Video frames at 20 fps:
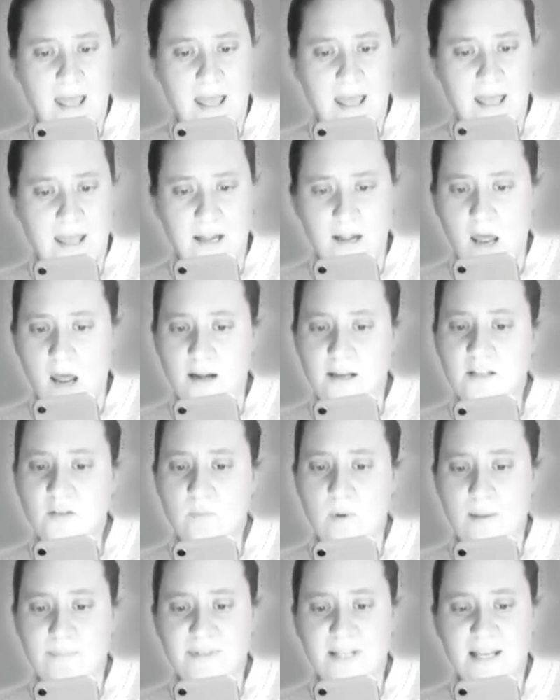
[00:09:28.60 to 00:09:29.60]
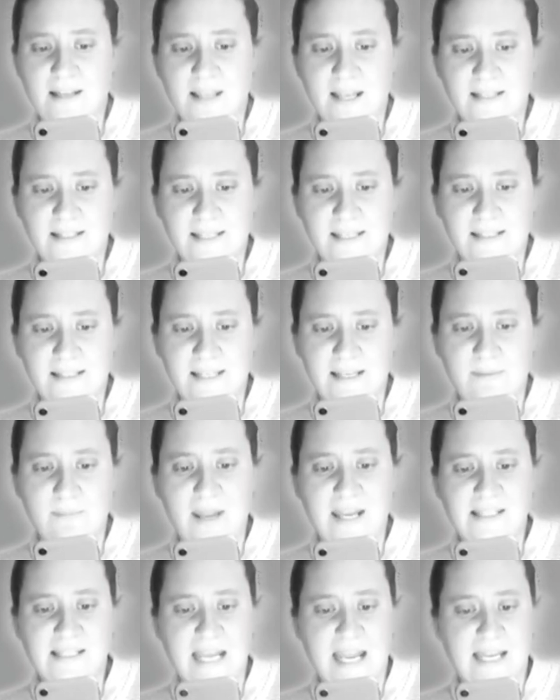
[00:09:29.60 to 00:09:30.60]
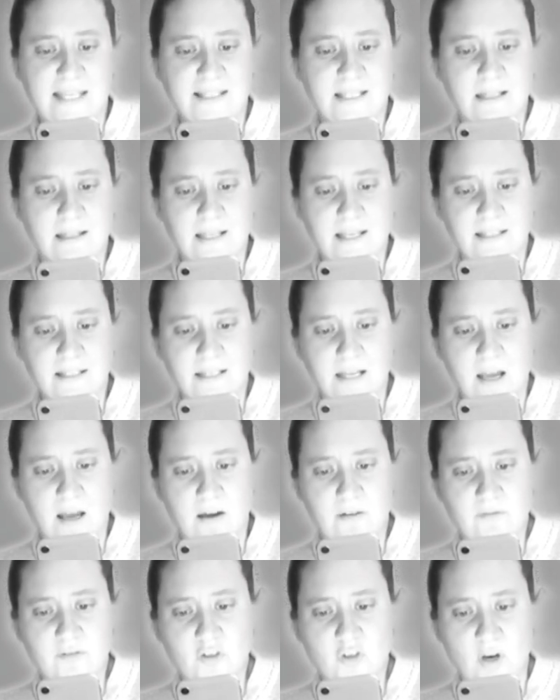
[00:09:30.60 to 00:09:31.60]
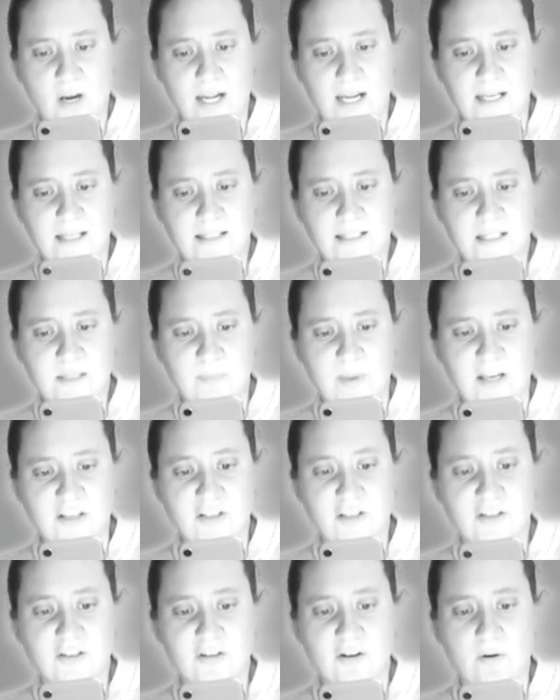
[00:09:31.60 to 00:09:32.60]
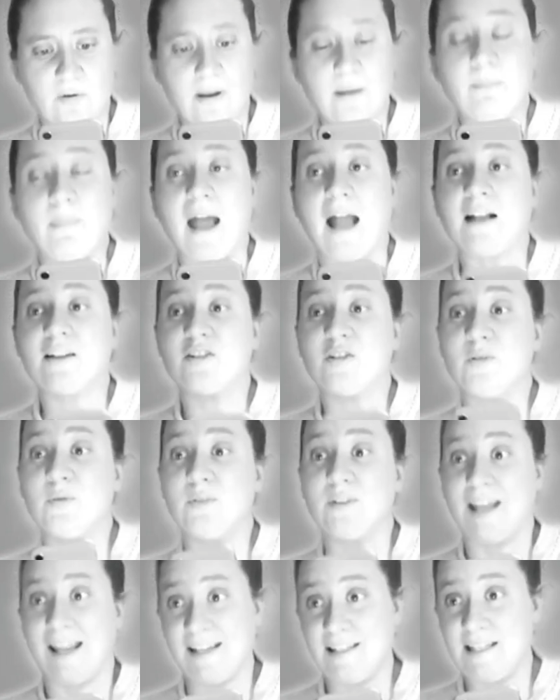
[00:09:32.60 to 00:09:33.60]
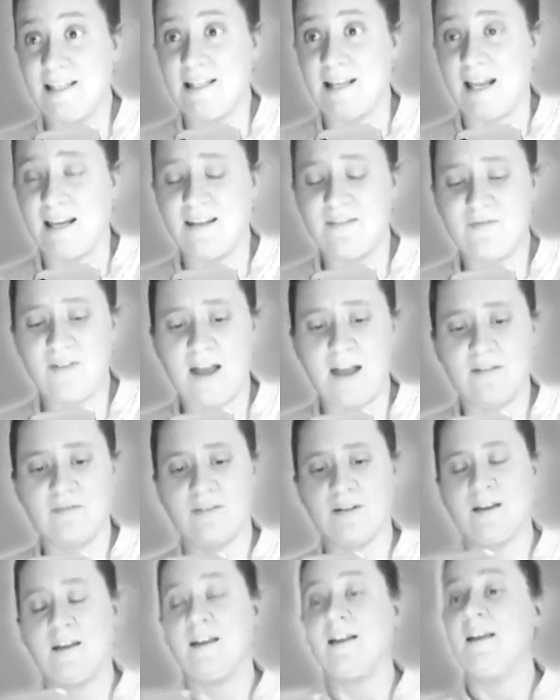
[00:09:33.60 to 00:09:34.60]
And on its website, the SEC maintains a list of trading suspensions going back to 1995.